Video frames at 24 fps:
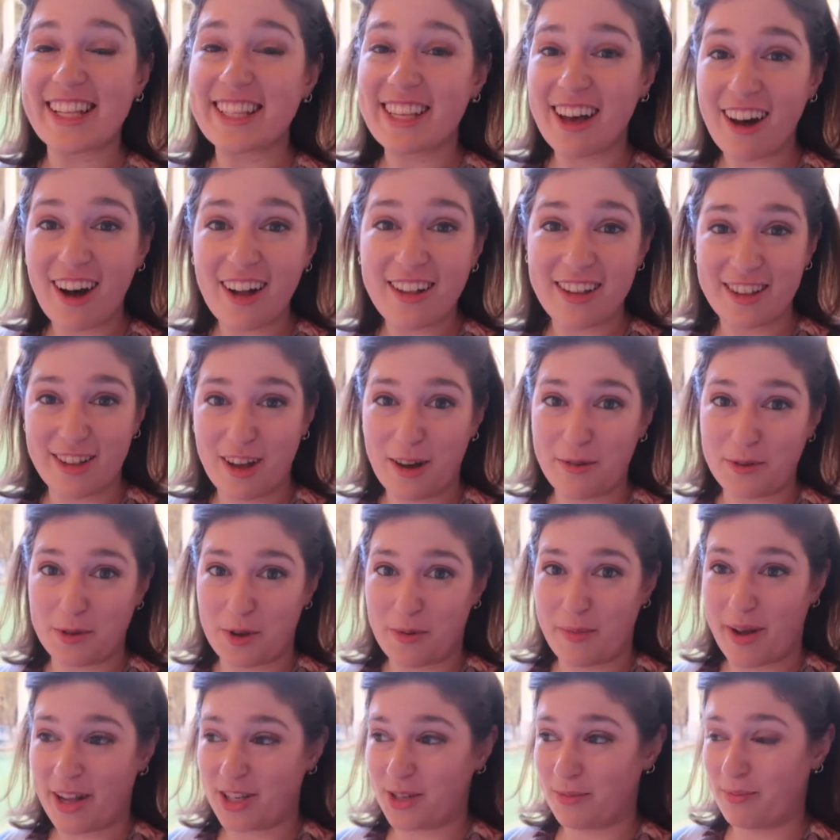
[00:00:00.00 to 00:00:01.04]
It's hard enough to
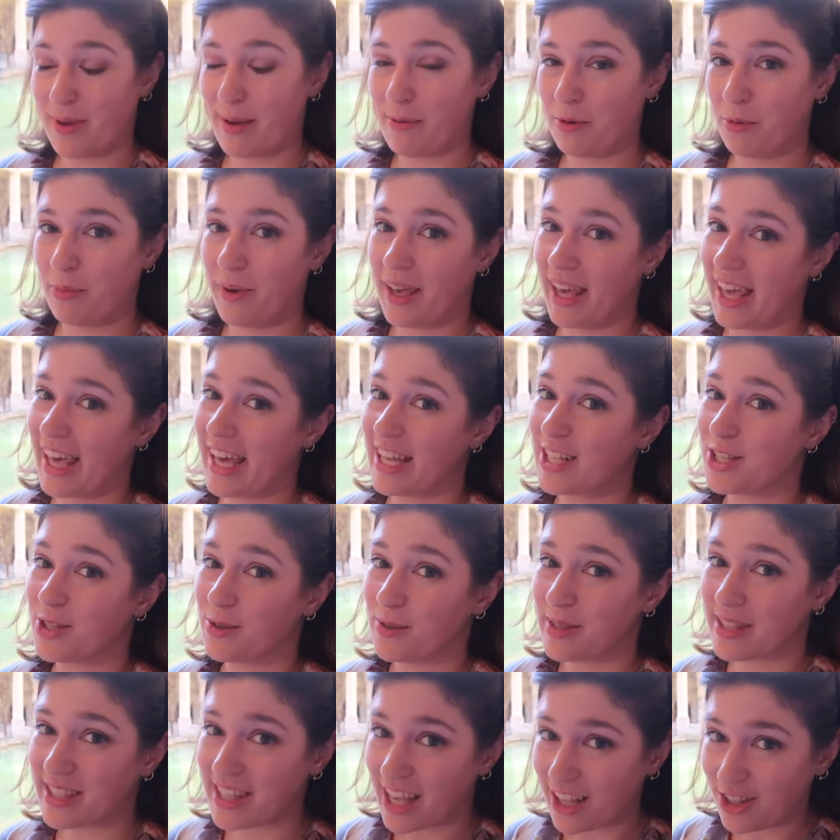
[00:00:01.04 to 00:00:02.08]
imagine people being here 2
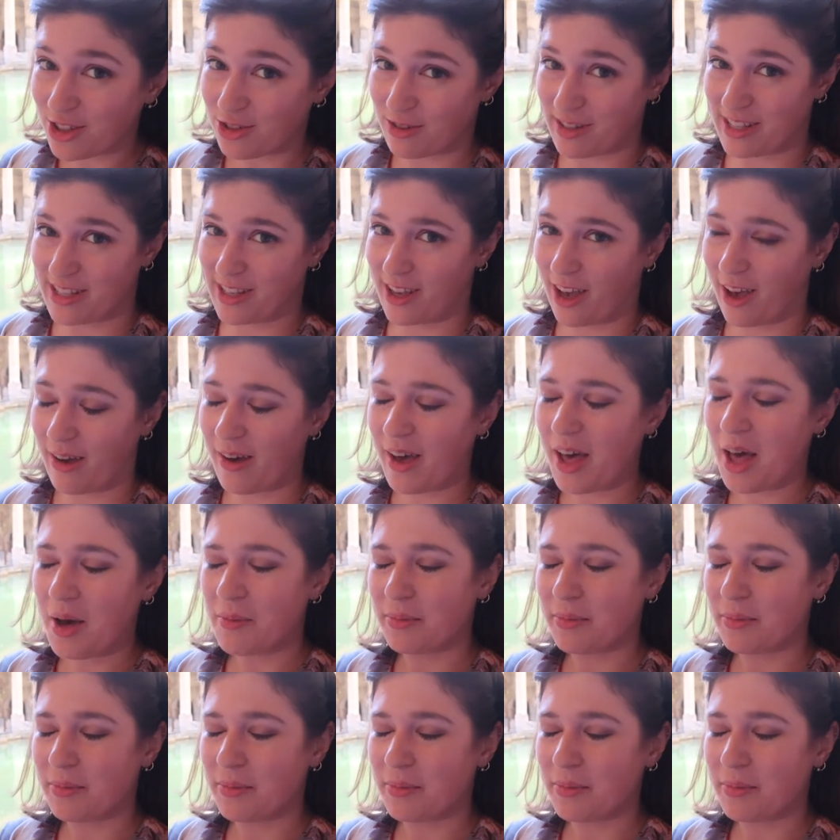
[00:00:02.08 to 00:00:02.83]
centuries ago,